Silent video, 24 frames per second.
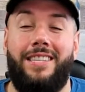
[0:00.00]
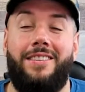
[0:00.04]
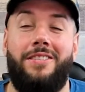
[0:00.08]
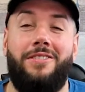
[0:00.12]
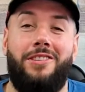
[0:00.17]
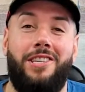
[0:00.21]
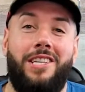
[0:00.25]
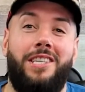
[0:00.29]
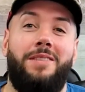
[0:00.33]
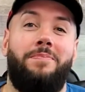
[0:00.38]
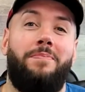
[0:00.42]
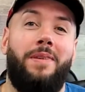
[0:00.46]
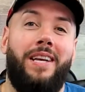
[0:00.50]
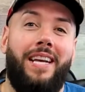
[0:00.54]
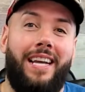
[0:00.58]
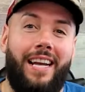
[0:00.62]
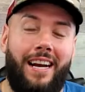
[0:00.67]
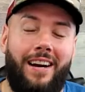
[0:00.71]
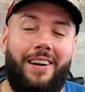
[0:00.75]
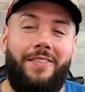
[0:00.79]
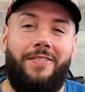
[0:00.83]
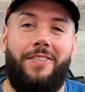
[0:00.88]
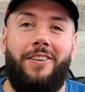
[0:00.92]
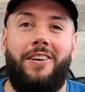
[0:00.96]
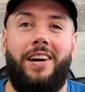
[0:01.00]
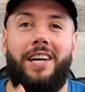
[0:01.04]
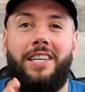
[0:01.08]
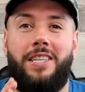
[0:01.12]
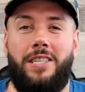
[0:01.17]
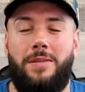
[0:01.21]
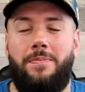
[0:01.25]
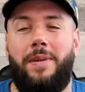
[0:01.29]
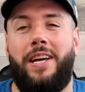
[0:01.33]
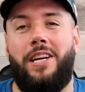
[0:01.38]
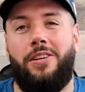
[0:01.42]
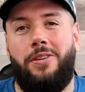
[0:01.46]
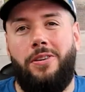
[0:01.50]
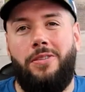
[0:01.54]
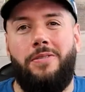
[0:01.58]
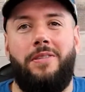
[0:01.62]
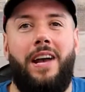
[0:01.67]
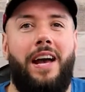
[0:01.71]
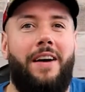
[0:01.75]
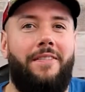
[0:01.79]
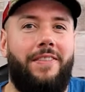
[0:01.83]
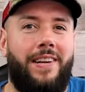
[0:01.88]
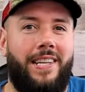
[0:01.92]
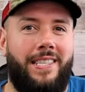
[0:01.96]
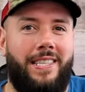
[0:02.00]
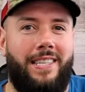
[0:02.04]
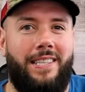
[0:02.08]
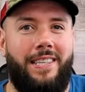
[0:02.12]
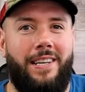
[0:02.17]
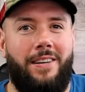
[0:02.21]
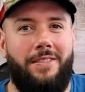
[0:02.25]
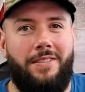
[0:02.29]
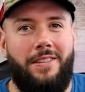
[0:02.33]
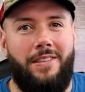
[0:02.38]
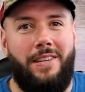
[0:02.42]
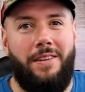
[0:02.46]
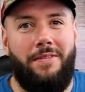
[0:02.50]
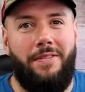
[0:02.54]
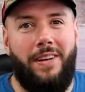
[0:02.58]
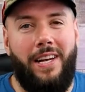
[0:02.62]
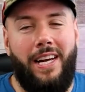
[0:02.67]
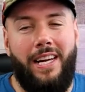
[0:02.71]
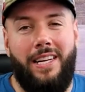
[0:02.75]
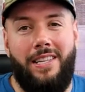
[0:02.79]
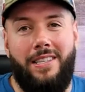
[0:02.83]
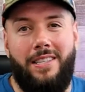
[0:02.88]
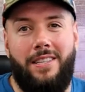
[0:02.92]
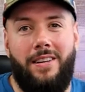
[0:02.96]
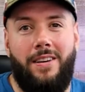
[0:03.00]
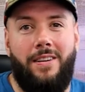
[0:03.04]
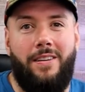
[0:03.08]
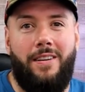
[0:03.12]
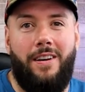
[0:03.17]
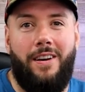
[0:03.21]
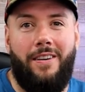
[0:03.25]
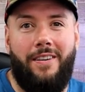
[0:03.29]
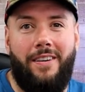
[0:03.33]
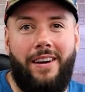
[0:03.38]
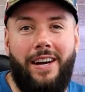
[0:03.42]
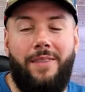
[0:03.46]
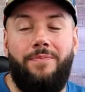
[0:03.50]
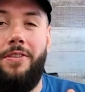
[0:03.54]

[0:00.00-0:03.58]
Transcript: So just be careful and just make sure you have an SSL certificate. So, all right,